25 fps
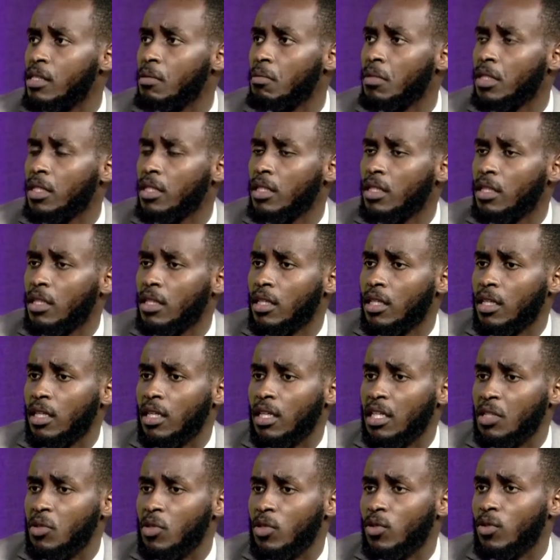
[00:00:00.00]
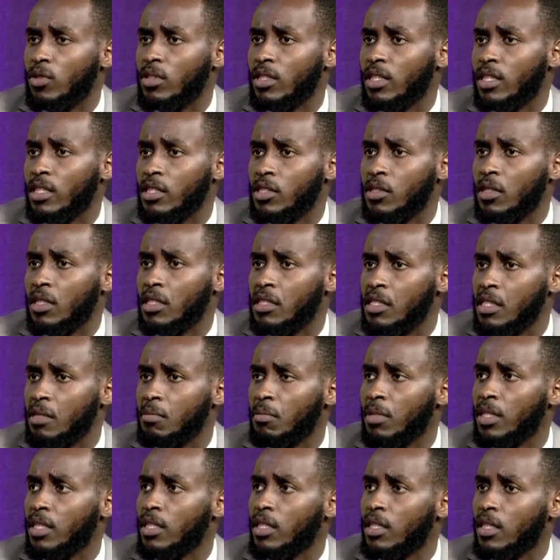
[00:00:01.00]
assembly. It will go to the national
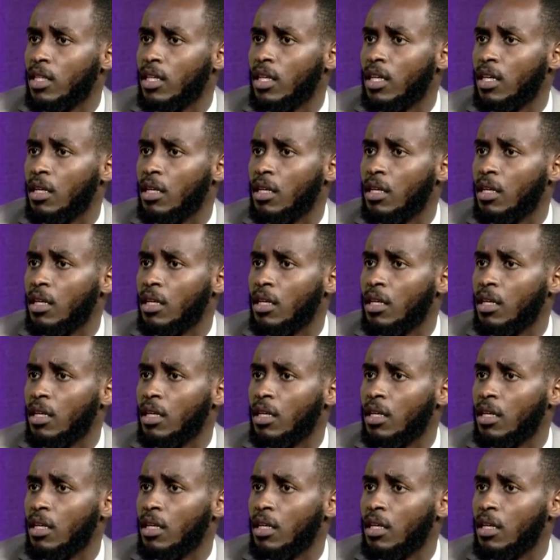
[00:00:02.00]
assembly.